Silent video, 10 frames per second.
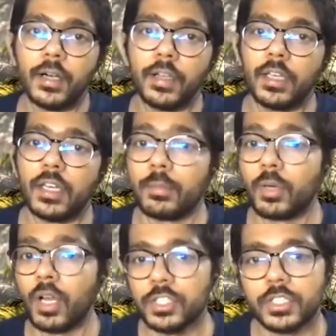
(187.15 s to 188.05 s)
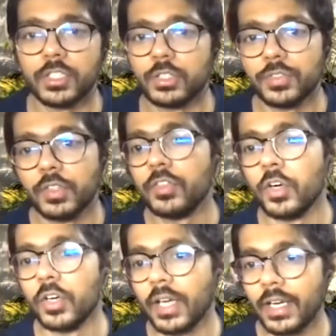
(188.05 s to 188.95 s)
in production, useful
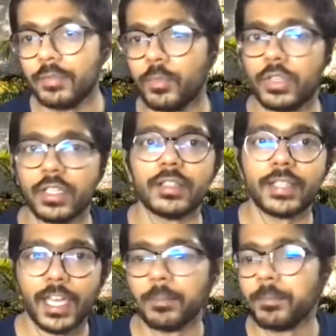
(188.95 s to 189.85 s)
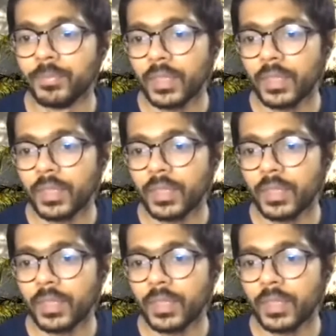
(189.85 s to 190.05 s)
for kind of more real-time